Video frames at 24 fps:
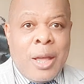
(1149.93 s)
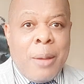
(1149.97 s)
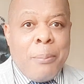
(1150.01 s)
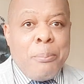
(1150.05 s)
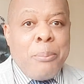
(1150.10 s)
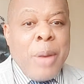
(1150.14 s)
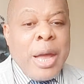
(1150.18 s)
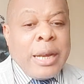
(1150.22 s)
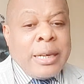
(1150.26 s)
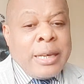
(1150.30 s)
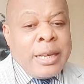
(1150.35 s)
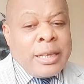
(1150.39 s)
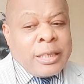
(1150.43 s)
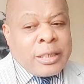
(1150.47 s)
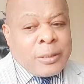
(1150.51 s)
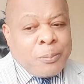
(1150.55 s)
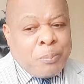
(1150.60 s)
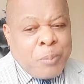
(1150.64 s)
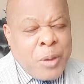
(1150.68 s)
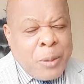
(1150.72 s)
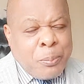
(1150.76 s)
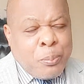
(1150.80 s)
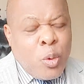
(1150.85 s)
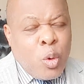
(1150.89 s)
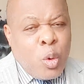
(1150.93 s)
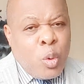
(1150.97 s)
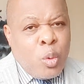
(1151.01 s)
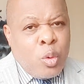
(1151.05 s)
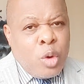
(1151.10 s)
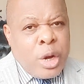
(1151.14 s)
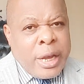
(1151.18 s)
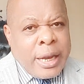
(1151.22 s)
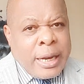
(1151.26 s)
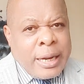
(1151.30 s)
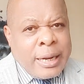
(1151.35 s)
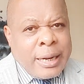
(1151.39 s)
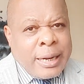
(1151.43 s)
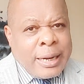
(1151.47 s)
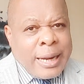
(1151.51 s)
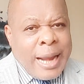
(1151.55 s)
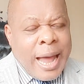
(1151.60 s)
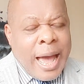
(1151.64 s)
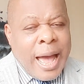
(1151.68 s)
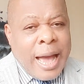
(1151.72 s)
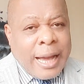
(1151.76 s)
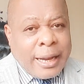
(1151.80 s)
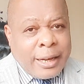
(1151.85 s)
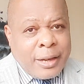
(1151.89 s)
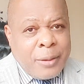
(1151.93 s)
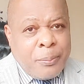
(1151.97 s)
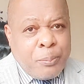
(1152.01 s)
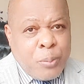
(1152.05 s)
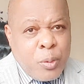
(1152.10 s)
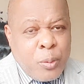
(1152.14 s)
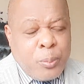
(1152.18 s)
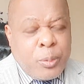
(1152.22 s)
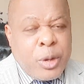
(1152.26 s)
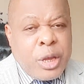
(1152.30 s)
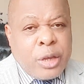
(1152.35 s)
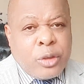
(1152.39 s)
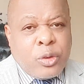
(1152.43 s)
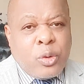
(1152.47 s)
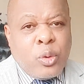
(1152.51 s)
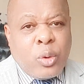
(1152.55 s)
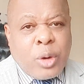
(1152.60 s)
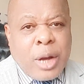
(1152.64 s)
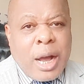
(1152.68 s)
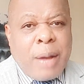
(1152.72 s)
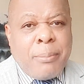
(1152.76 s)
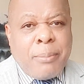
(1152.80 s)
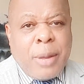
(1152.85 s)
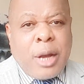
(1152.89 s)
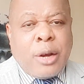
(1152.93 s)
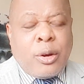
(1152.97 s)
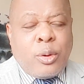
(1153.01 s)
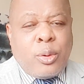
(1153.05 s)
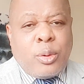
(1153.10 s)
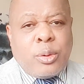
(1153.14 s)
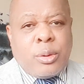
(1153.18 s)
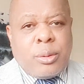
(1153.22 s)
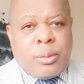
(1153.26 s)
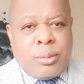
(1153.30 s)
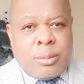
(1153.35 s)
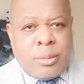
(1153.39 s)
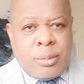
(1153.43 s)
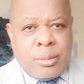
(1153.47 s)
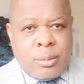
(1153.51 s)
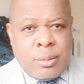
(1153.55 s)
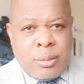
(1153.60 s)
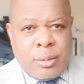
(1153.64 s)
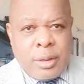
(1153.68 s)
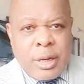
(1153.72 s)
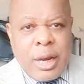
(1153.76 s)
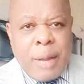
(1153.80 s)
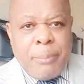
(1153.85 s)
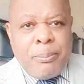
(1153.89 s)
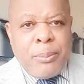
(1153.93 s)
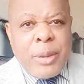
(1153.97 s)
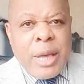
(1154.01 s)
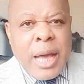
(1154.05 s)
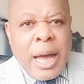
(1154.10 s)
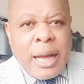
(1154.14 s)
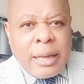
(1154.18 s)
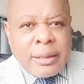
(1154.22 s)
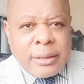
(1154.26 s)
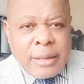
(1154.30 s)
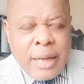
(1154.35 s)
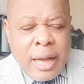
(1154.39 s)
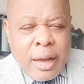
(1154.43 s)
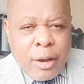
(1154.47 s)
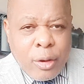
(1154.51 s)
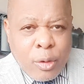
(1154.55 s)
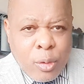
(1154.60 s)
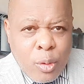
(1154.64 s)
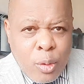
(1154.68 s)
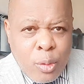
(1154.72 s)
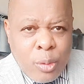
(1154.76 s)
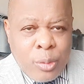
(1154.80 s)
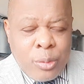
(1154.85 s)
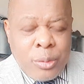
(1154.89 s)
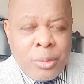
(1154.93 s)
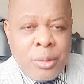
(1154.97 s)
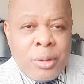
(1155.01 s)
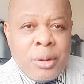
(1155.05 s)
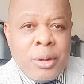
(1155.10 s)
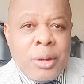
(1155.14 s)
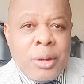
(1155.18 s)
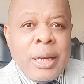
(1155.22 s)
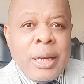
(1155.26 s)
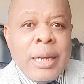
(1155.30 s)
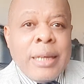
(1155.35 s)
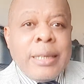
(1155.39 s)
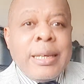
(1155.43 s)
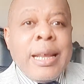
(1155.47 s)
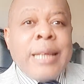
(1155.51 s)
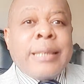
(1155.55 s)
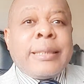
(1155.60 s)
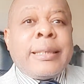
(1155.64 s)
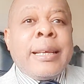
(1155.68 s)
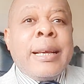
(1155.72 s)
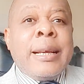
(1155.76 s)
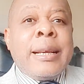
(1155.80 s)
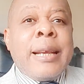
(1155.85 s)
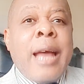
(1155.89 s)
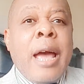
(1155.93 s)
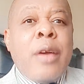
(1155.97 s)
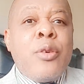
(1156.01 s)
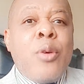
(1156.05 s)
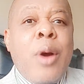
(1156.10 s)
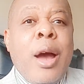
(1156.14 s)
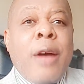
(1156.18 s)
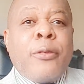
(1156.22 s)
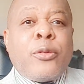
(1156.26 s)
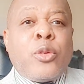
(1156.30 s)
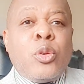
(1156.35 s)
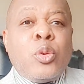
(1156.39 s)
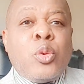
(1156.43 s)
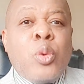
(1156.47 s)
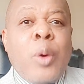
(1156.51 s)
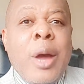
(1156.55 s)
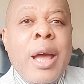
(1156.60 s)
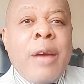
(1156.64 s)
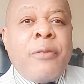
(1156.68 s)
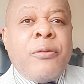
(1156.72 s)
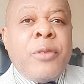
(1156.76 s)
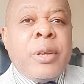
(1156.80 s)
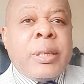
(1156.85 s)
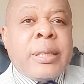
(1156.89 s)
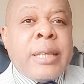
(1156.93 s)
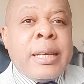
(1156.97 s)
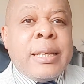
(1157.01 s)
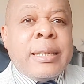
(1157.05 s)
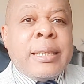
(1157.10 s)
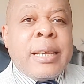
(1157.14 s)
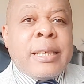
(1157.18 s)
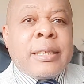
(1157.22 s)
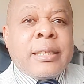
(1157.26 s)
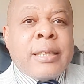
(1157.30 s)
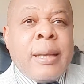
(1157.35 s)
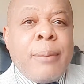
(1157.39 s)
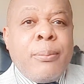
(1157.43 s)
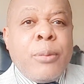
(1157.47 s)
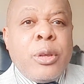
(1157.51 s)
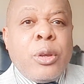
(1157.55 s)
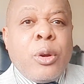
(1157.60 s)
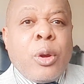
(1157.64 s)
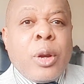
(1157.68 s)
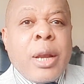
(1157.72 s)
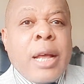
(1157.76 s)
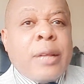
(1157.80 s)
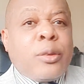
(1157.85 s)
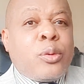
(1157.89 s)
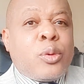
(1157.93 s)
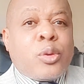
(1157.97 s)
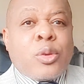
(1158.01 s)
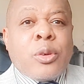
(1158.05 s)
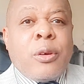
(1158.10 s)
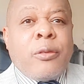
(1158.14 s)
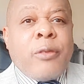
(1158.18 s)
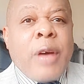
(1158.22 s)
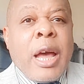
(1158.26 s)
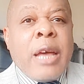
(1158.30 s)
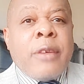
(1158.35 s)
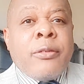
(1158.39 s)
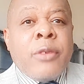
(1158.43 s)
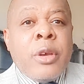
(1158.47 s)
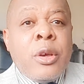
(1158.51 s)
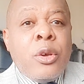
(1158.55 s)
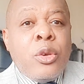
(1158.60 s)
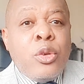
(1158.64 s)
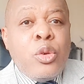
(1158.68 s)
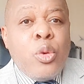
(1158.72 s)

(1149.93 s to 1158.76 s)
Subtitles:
But these people in La République du Cameroun, the Bias and Co., they think that you have to do everything the same in order to survive.